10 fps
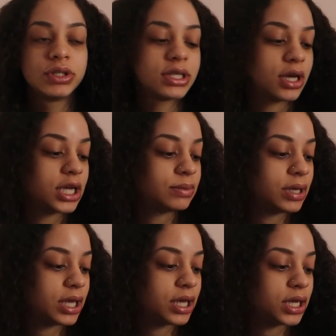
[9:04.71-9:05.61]
one time
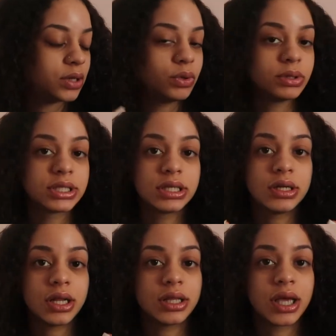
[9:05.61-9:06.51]
and we were sitting
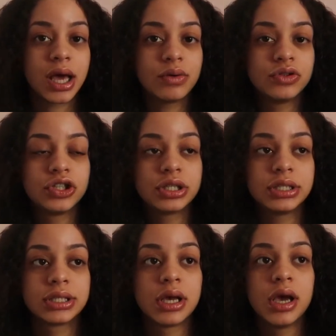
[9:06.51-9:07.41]
at the couch,
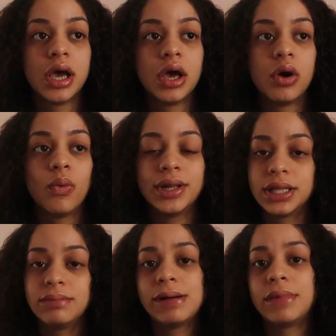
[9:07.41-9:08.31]
because one
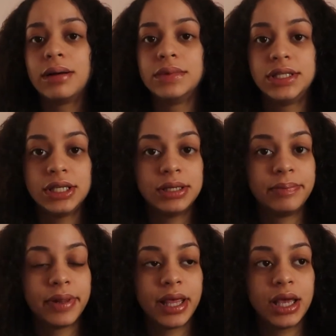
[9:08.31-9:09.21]
thing my mom didn't
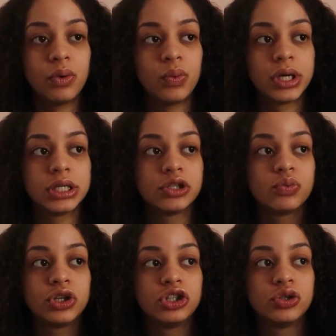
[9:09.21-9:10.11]
play was
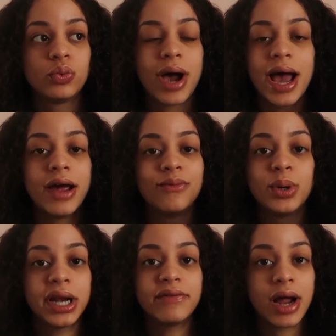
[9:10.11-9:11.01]

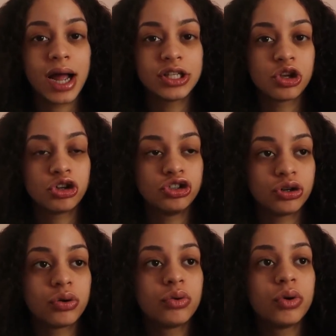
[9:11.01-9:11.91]
whenever I saw
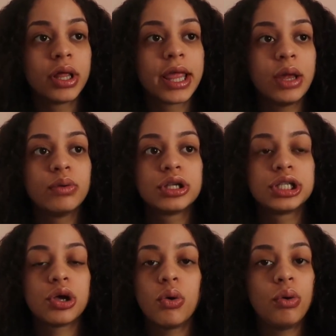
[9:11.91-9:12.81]
Joe, he
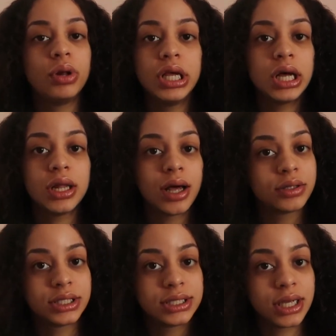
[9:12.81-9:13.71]
was only
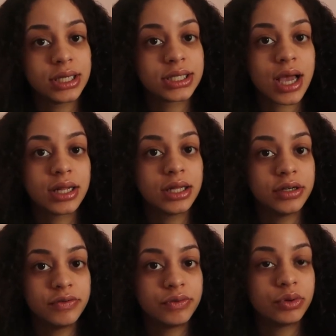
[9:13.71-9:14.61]
allowed to stay inside the
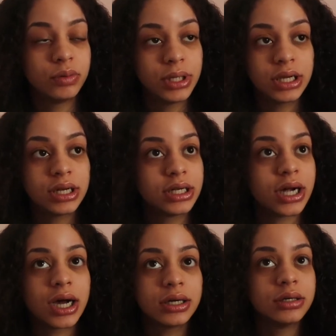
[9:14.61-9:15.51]
living room. He could
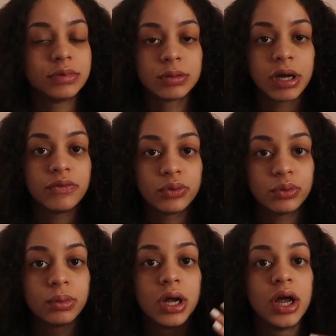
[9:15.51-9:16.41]
not come to my
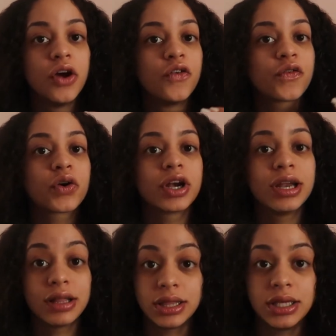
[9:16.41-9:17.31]
room for
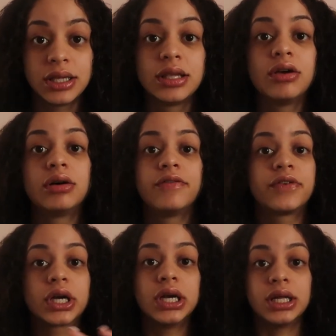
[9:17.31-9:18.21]
nothing, y'all,
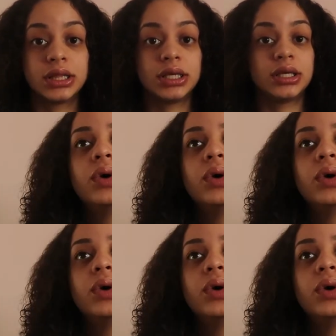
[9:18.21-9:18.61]
for nothing.